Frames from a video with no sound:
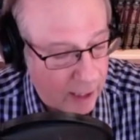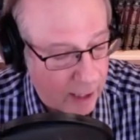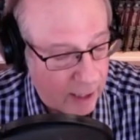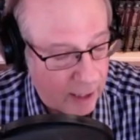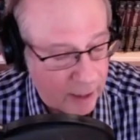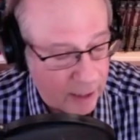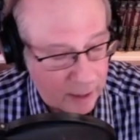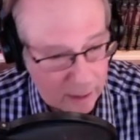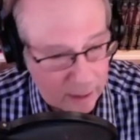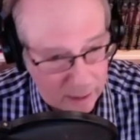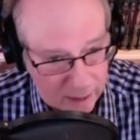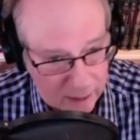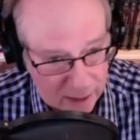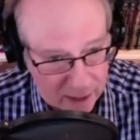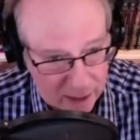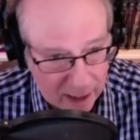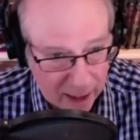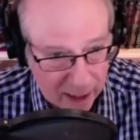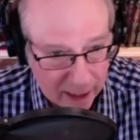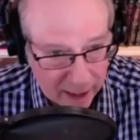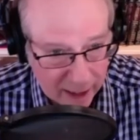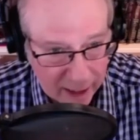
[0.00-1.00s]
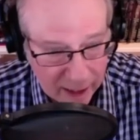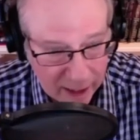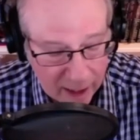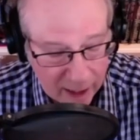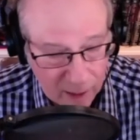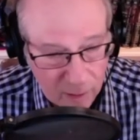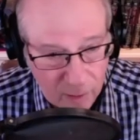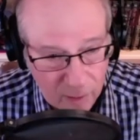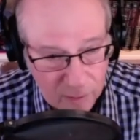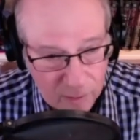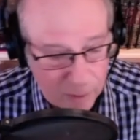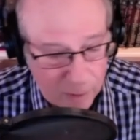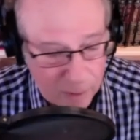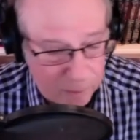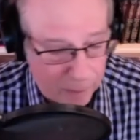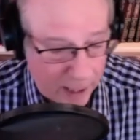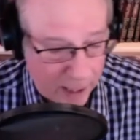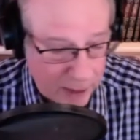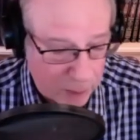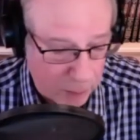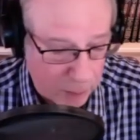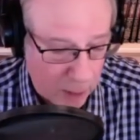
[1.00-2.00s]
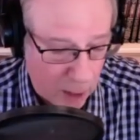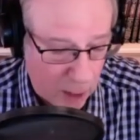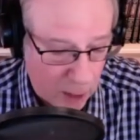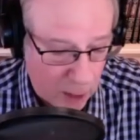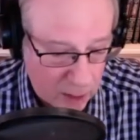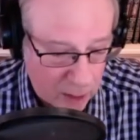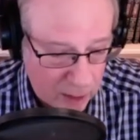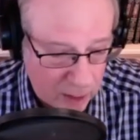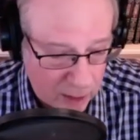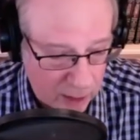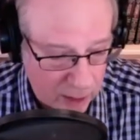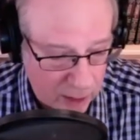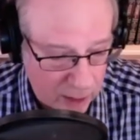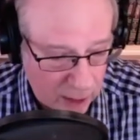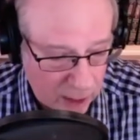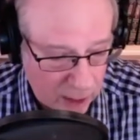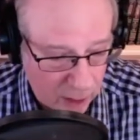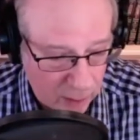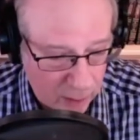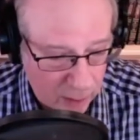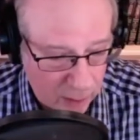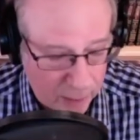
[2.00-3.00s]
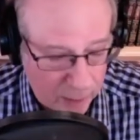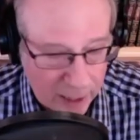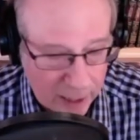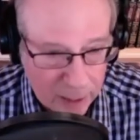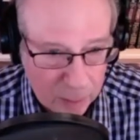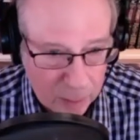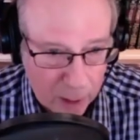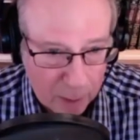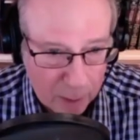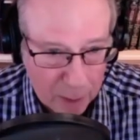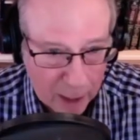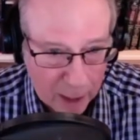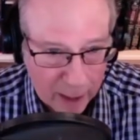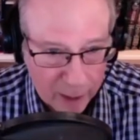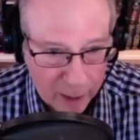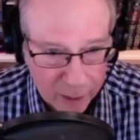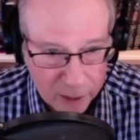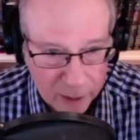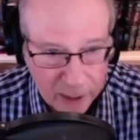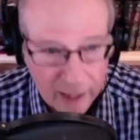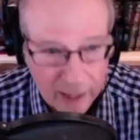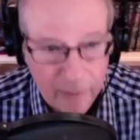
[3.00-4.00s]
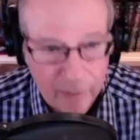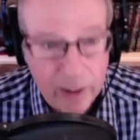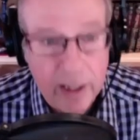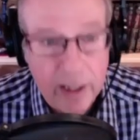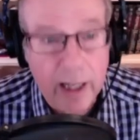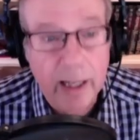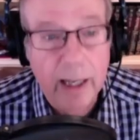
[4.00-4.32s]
a study, you know, of baseball, you know, baseball players and everything,